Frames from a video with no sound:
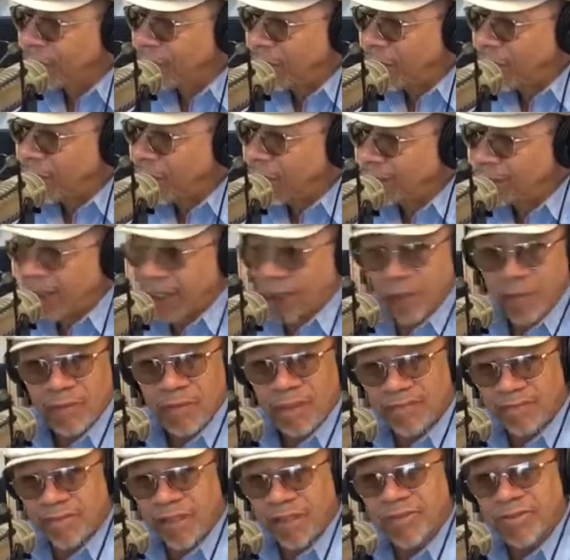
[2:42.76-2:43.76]
Not only
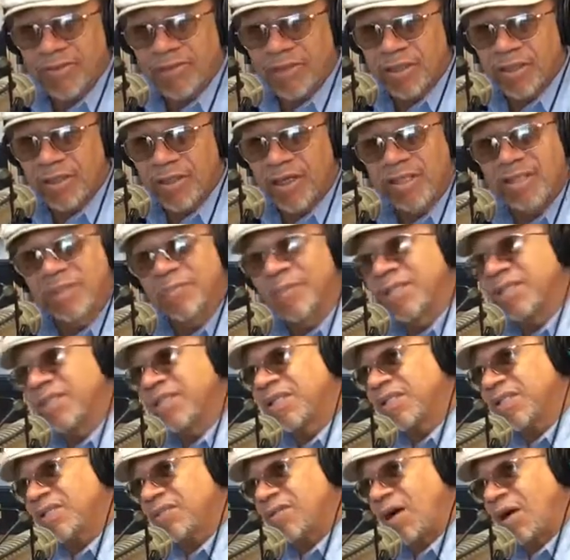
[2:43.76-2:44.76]
registering guns, but
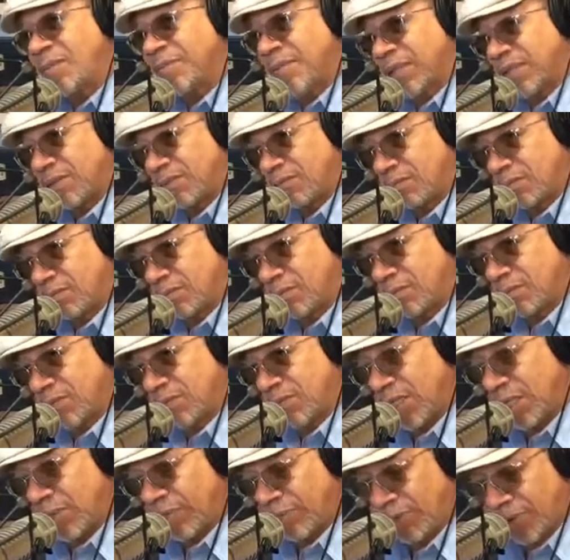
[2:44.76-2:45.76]
disarming.
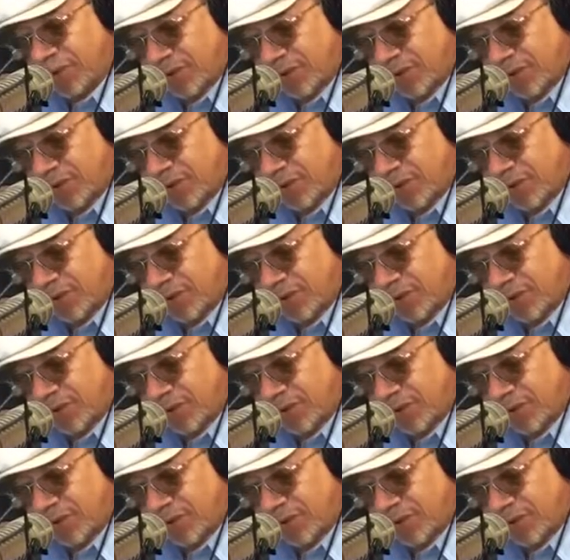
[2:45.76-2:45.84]
There were a